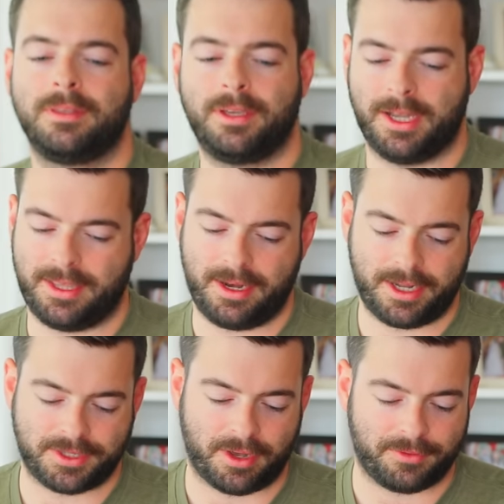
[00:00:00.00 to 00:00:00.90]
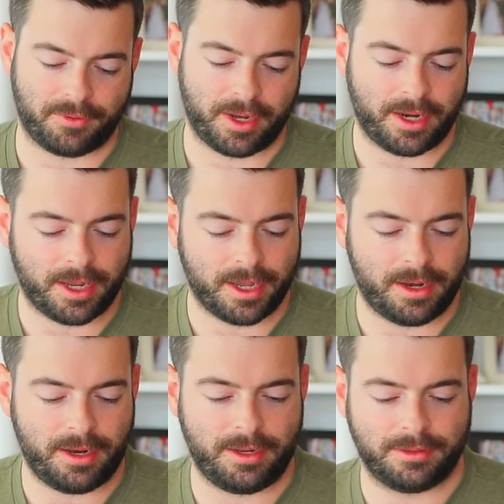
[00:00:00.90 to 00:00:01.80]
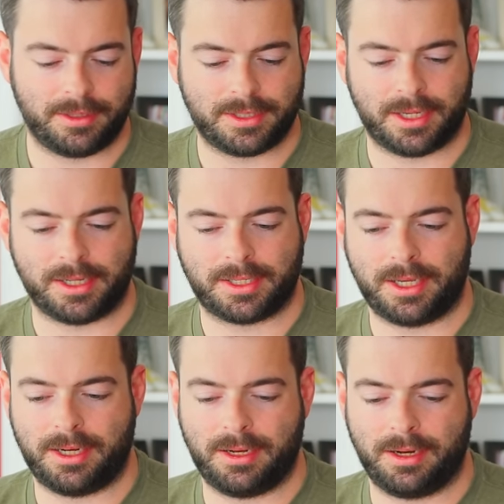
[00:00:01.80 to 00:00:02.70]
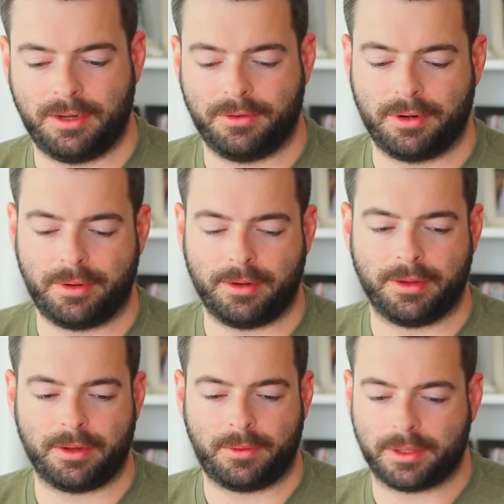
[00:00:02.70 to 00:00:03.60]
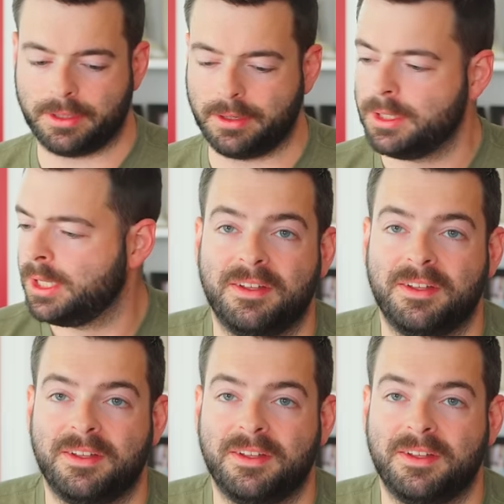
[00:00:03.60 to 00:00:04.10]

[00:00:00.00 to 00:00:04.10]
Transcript: Got that nice off-white head. Looks like it's kind of going away rather quick though.